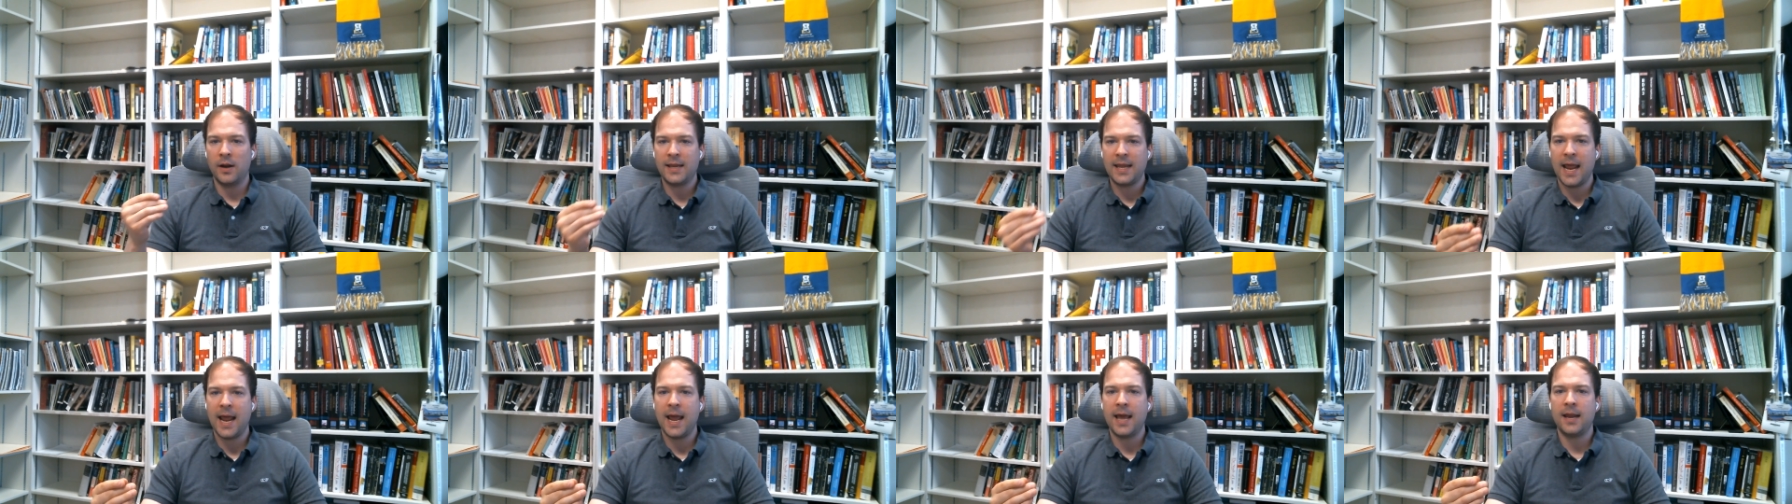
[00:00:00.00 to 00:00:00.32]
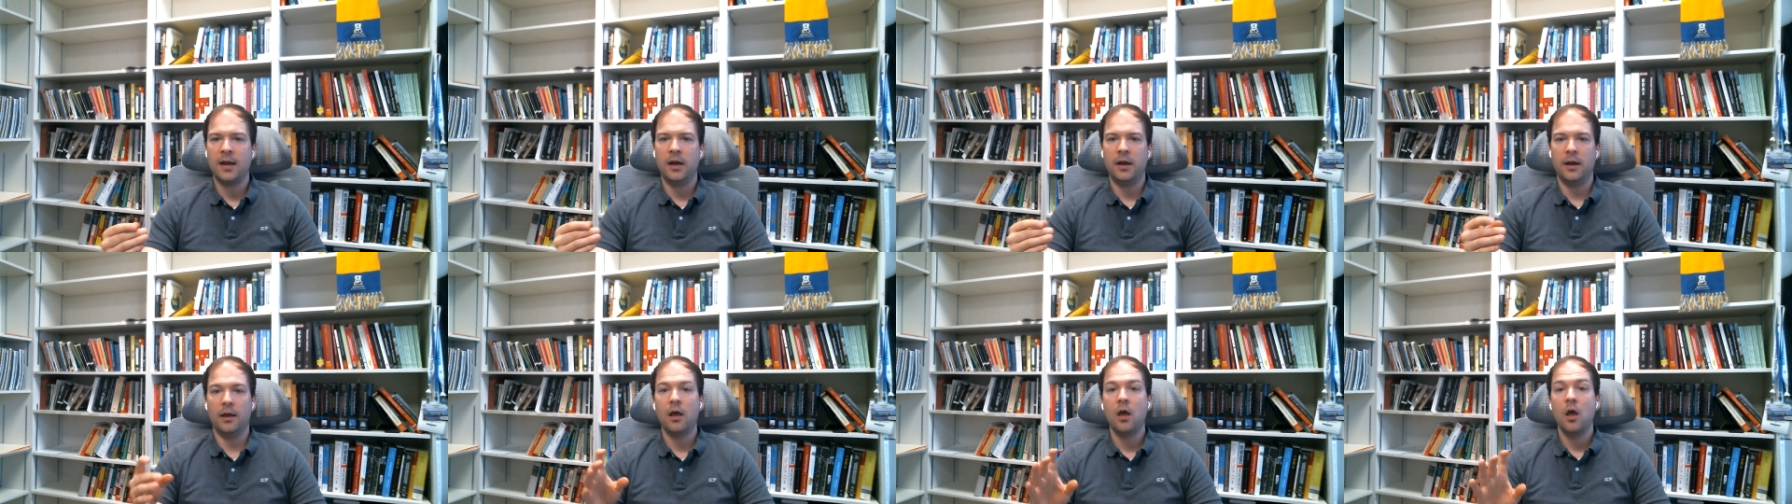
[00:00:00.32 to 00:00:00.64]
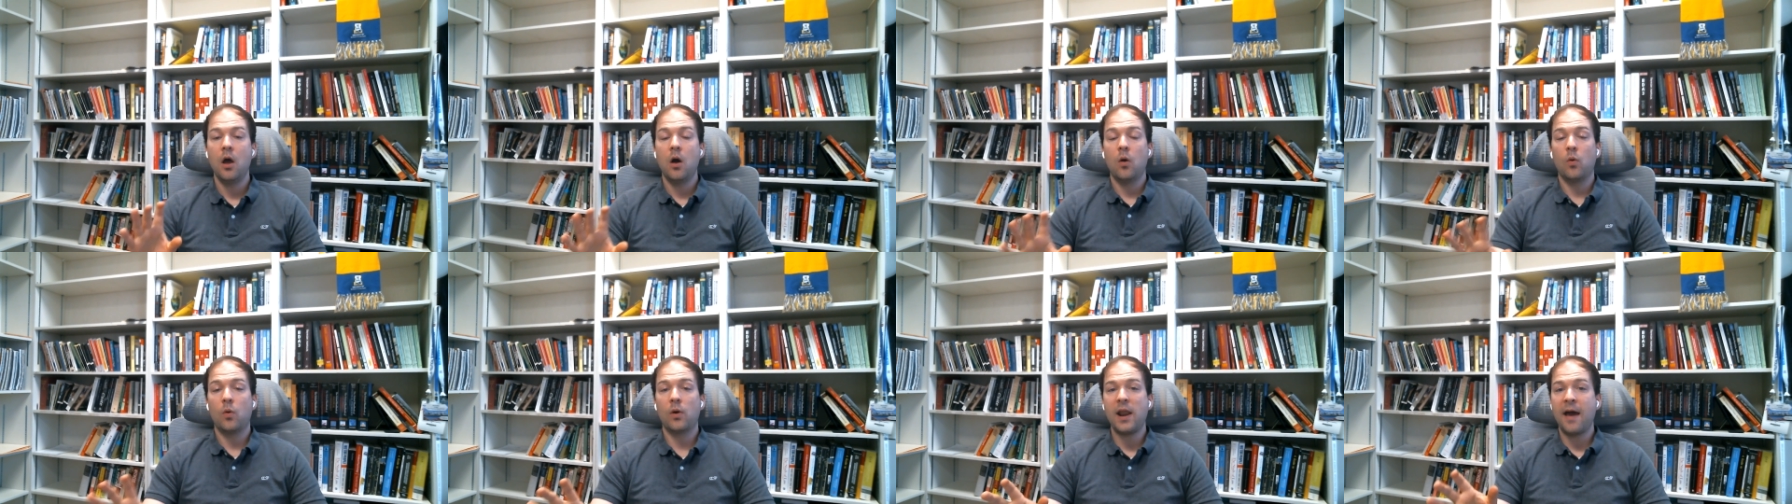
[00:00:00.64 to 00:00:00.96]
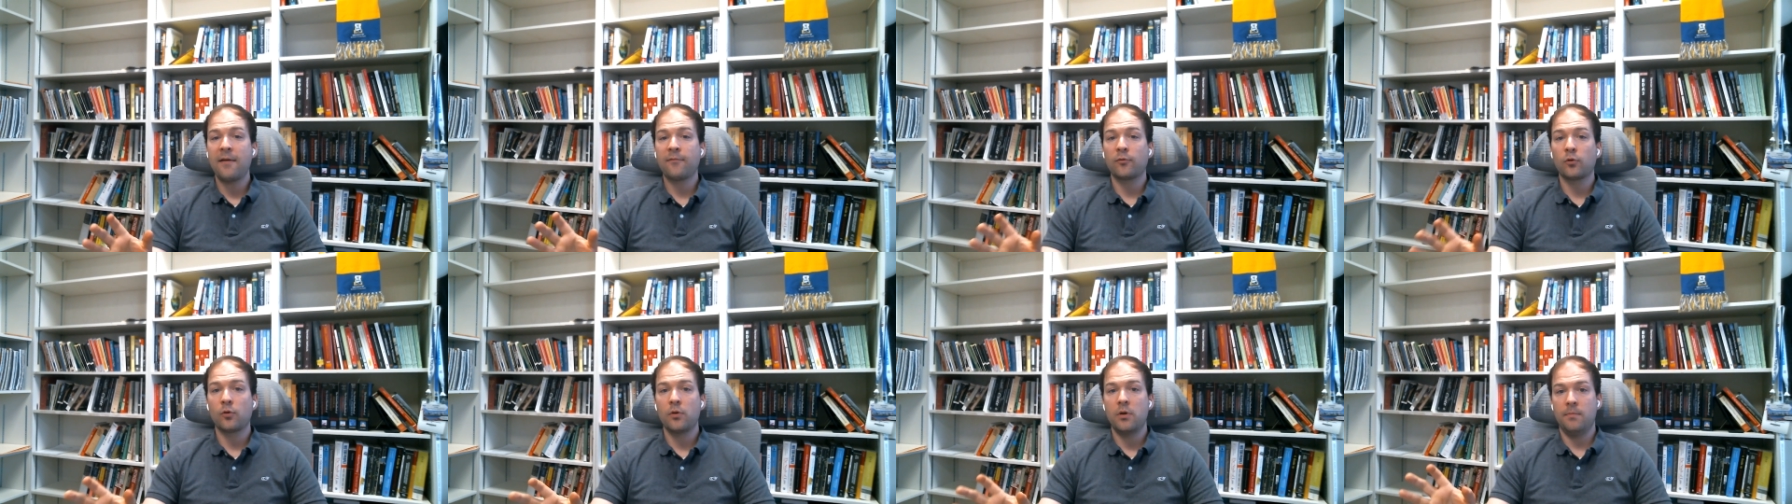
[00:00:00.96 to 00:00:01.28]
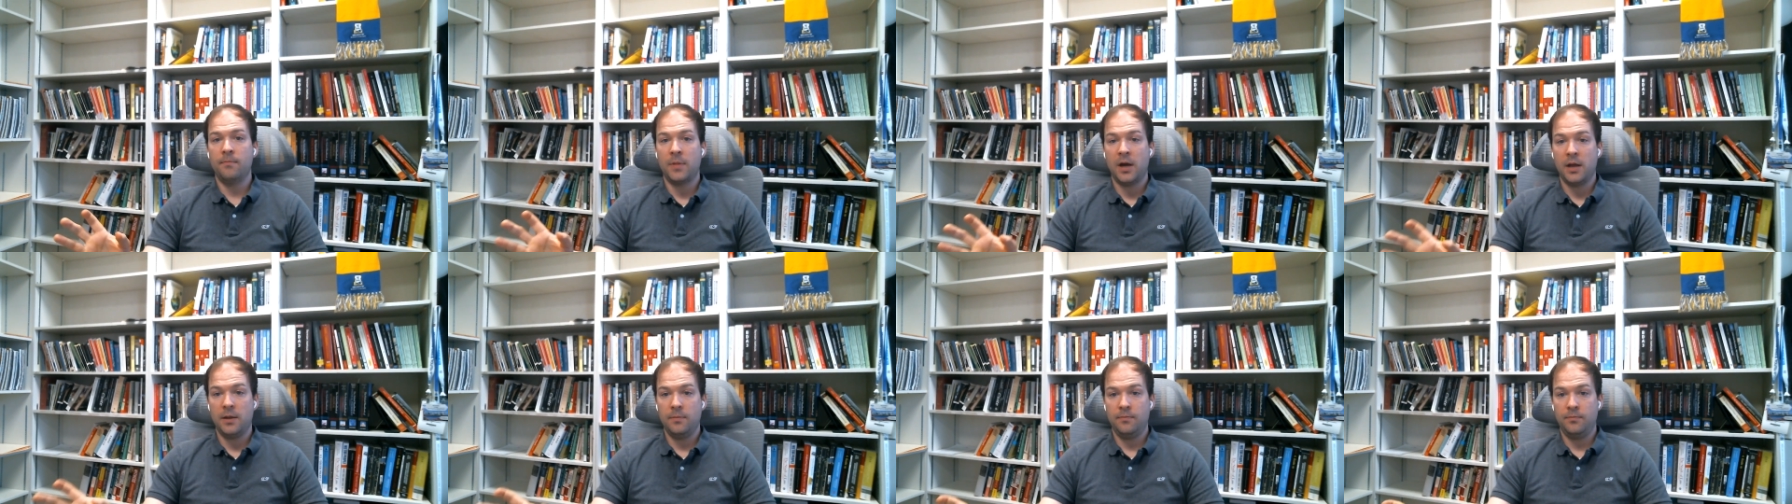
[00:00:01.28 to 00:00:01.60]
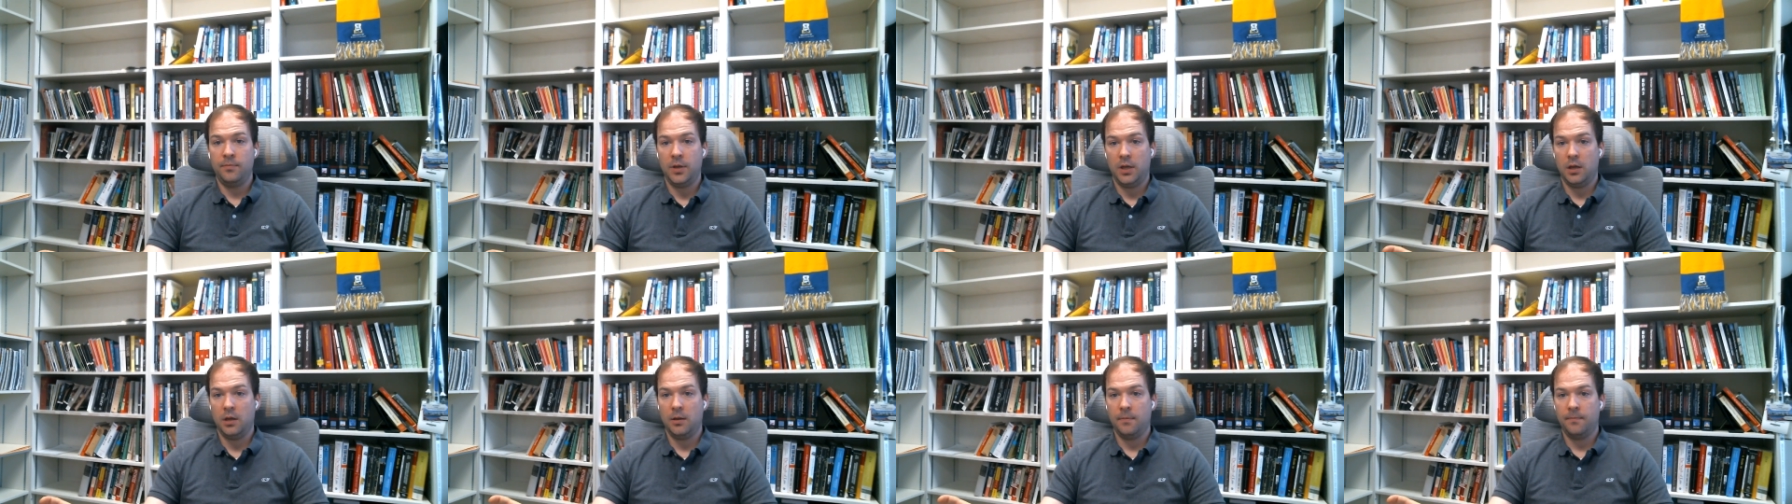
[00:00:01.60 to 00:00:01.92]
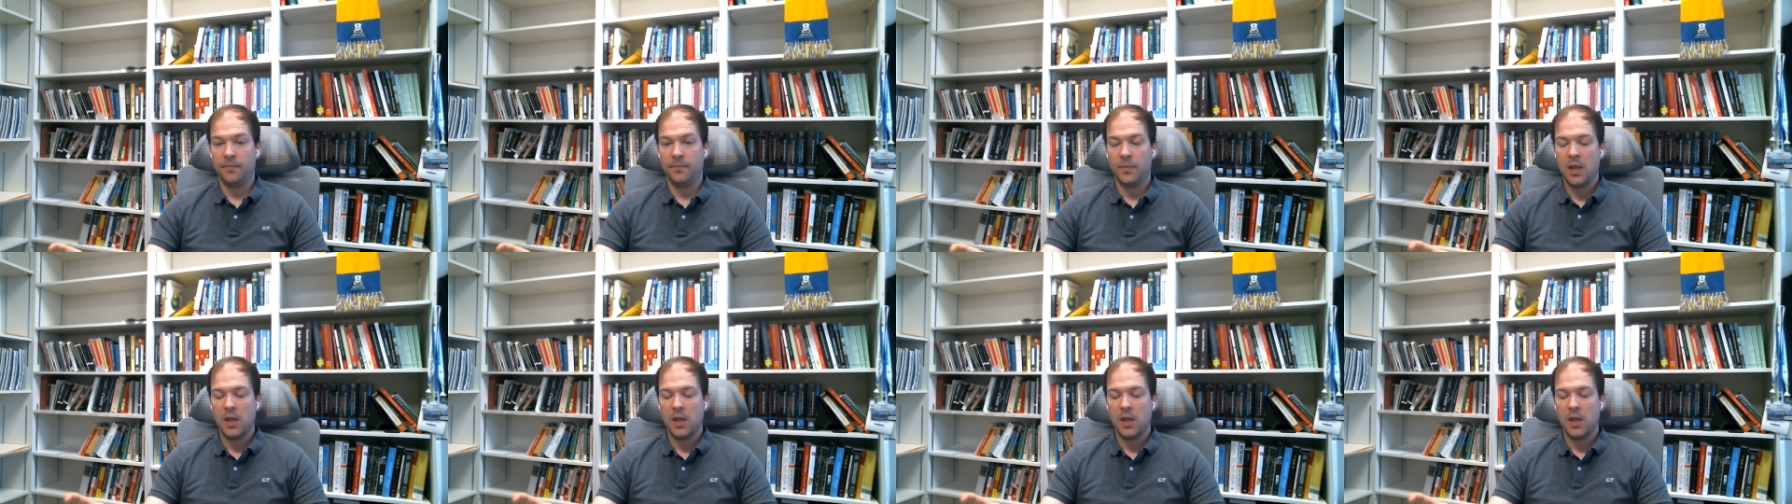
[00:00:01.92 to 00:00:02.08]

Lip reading: candidate, whatever it might be.